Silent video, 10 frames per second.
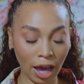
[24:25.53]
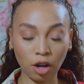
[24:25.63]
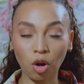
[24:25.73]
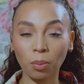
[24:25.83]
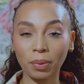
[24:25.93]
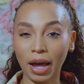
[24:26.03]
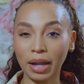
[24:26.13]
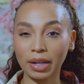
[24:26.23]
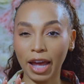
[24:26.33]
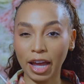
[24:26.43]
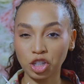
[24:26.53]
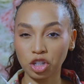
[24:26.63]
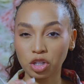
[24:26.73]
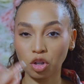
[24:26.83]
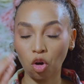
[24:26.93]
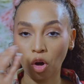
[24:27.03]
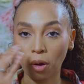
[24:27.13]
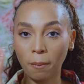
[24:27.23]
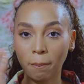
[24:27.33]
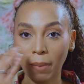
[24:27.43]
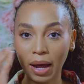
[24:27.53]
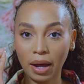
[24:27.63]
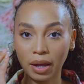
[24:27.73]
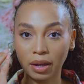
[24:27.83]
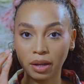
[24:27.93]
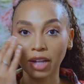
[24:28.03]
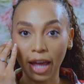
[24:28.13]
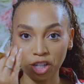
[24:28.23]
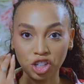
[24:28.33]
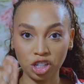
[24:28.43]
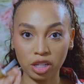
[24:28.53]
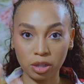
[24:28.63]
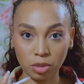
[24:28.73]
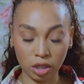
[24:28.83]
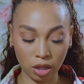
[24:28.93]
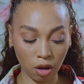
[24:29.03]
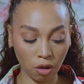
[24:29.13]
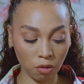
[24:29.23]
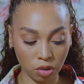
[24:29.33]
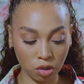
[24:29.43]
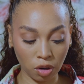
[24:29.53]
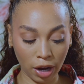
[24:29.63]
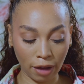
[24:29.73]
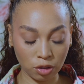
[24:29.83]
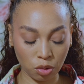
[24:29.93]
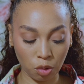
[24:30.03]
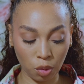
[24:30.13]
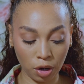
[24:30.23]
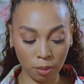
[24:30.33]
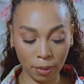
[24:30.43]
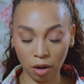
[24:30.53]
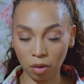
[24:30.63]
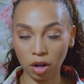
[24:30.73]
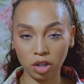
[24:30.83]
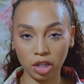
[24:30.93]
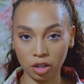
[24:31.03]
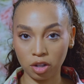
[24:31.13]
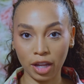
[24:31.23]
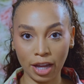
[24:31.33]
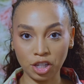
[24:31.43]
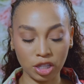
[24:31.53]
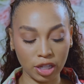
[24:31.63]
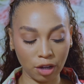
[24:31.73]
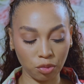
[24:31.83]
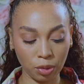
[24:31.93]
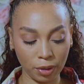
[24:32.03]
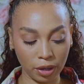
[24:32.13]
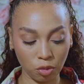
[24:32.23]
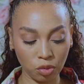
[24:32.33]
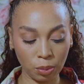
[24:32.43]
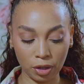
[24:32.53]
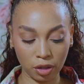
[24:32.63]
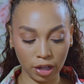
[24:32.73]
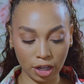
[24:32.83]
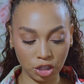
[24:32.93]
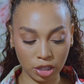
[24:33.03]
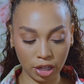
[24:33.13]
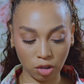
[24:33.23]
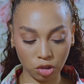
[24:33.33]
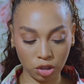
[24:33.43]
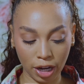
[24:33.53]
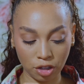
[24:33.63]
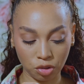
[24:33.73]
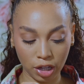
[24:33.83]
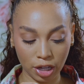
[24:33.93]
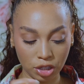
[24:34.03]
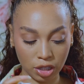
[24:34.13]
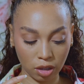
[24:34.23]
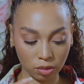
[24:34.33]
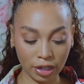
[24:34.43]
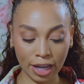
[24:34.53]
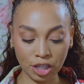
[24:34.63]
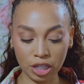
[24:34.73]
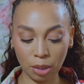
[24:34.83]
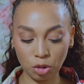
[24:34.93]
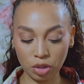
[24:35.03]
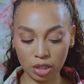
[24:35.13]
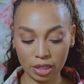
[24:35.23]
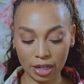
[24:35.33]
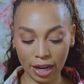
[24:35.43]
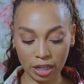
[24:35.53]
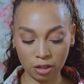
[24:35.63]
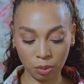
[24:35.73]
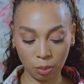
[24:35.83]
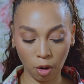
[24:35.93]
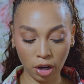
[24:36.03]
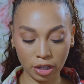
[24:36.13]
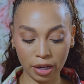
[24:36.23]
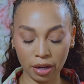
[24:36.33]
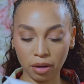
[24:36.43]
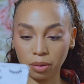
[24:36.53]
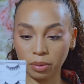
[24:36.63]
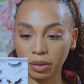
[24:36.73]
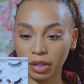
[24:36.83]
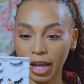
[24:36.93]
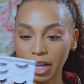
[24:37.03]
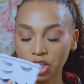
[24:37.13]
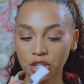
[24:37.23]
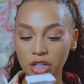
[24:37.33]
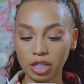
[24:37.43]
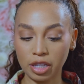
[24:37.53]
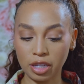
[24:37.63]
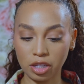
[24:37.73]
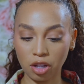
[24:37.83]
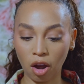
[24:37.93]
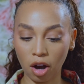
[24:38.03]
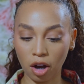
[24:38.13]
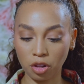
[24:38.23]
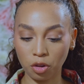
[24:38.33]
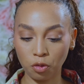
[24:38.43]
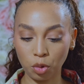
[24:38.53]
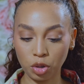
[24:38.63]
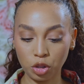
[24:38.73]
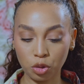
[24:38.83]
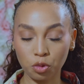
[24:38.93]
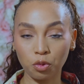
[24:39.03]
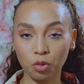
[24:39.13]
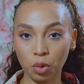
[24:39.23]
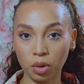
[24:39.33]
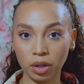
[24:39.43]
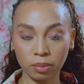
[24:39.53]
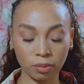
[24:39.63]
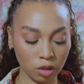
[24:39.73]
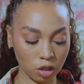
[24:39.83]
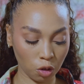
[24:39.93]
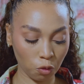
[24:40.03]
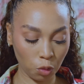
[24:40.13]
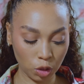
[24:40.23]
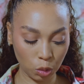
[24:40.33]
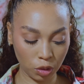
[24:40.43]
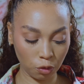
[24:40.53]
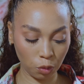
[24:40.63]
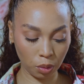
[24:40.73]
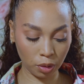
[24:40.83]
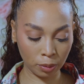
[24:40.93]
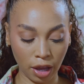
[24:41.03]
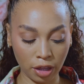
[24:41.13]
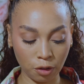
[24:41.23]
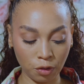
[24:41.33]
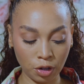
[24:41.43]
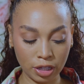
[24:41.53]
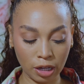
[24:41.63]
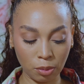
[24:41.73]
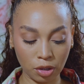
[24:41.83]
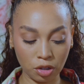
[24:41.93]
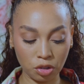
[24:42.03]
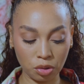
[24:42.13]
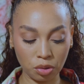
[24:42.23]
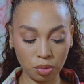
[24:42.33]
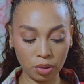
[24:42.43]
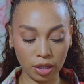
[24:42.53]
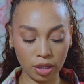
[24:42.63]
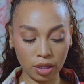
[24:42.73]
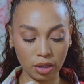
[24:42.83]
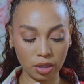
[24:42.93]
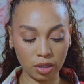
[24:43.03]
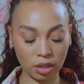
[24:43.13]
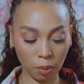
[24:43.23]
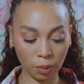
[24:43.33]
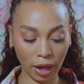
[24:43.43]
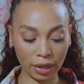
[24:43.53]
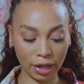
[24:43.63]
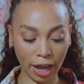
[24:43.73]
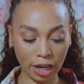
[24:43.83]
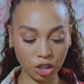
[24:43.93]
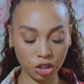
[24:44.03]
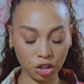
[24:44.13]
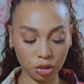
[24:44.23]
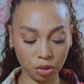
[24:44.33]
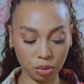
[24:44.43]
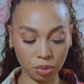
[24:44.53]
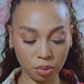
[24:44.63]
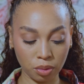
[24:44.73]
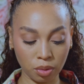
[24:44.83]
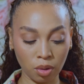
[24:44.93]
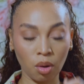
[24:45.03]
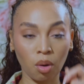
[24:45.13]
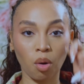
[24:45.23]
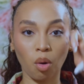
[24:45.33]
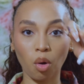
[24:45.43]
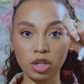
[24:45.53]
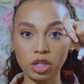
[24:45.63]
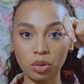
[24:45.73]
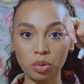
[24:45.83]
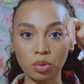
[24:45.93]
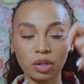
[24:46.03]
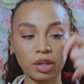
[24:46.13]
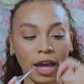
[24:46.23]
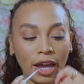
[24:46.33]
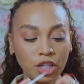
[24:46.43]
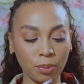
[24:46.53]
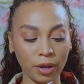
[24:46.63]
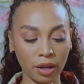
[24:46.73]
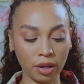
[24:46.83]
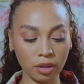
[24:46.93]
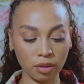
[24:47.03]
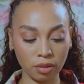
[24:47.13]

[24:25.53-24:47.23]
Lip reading: I don't apply lashes on my lashes themselves. You don't have to worry about your lashes like ripping your lashes out, your natural lashes out. The lashes I'm using today is from Ardell Lashes. These are the 424, so 424. And the first thing I'm gonna do is apply lash glue onto the lash band.